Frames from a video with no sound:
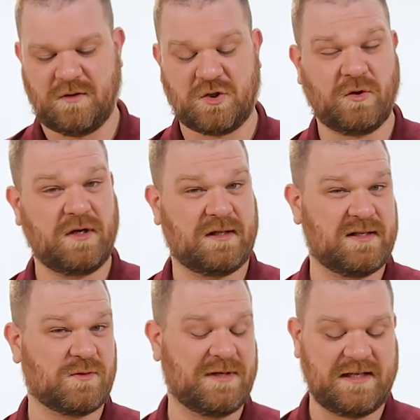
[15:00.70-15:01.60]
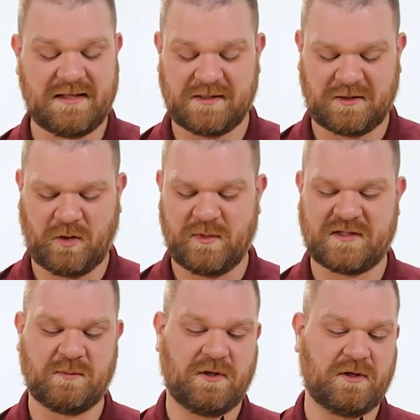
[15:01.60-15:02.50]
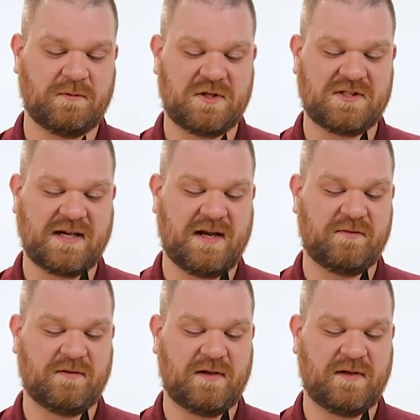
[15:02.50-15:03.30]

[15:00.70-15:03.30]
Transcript: The choil on this one is a little bit smaller, which is kind of